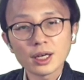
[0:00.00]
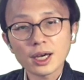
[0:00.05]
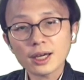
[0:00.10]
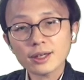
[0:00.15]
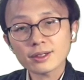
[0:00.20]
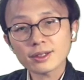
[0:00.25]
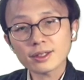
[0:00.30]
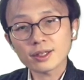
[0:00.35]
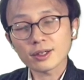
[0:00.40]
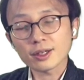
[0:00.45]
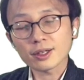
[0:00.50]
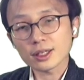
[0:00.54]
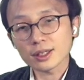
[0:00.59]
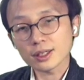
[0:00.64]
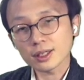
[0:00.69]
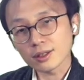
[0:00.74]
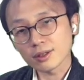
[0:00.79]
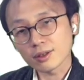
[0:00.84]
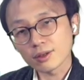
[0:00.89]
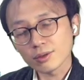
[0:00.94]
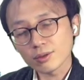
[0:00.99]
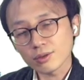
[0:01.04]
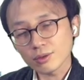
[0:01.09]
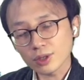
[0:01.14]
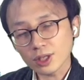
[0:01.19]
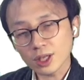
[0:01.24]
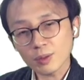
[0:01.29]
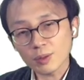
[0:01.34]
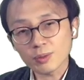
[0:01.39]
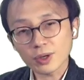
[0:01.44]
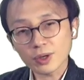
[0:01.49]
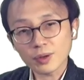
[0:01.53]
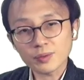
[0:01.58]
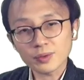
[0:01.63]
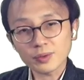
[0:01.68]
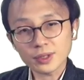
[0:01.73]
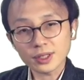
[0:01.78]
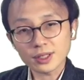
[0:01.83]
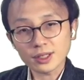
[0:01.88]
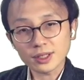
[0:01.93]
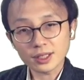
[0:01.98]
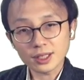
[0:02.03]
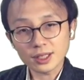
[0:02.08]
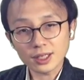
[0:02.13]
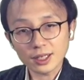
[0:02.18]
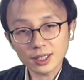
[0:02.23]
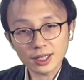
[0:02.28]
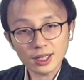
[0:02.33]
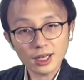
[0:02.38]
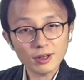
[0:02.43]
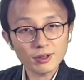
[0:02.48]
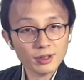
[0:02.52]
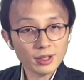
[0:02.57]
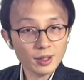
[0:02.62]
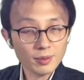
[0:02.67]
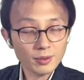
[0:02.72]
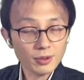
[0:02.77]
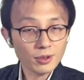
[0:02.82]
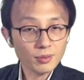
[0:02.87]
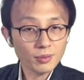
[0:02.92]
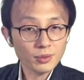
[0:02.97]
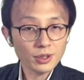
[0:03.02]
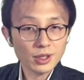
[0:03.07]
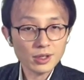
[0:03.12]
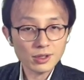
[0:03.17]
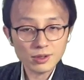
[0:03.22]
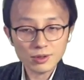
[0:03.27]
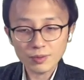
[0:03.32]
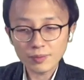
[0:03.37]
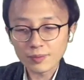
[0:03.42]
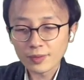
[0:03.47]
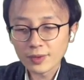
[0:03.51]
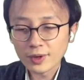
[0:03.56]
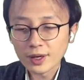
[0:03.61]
accelerated to keep up with the real-time computation.